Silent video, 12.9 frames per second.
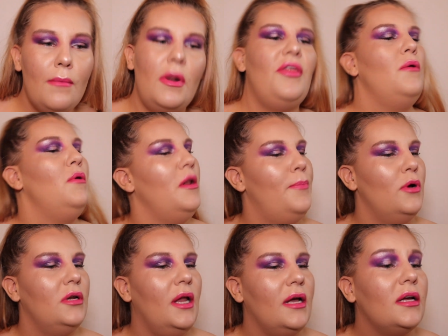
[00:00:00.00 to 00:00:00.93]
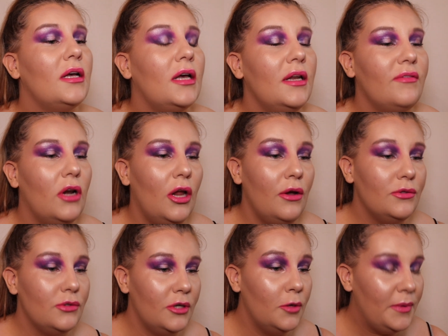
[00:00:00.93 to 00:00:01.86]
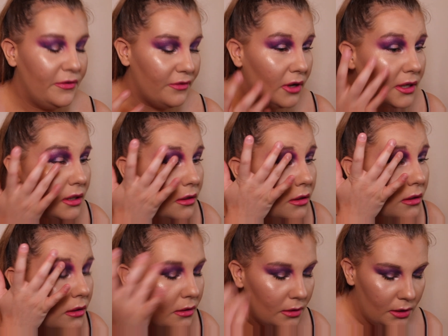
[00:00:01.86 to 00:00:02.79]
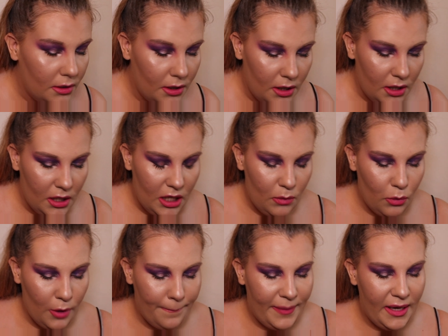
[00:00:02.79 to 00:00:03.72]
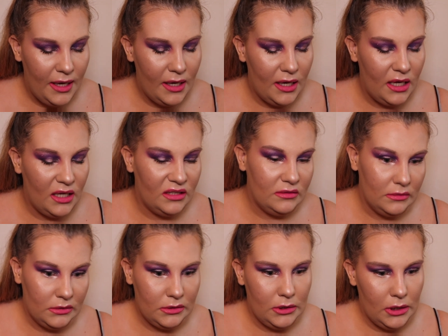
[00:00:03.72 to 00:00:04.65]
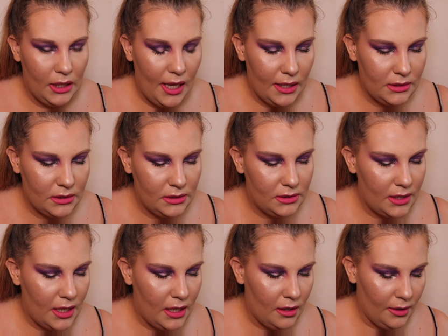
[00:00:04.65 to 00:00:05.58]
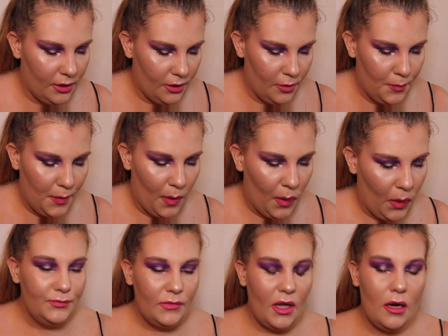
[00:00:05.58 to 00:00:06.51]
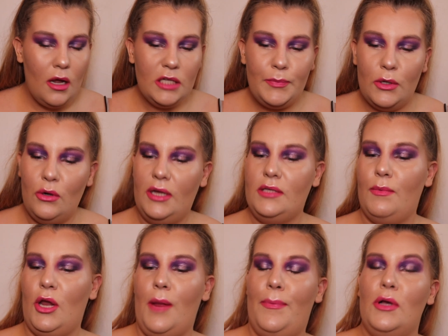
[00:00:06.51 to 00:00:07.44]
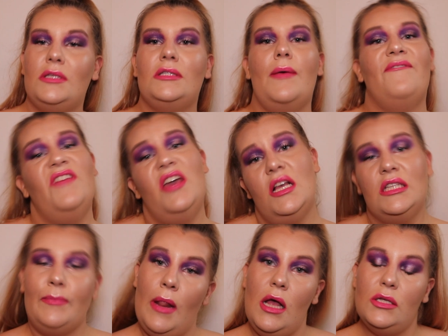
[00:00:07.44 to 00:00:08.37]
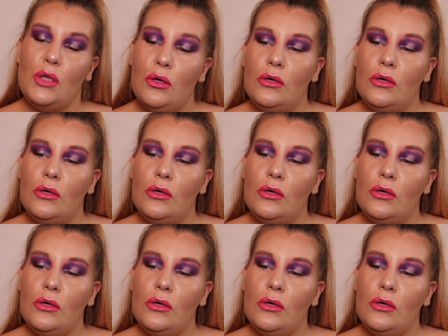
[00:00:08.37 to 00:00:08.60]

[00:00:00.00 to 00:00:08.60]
I think when I put like kind of clothes on, it'll be fine. It won't be as insane, I hope. And last but not least, I'm going to put some Fix Plus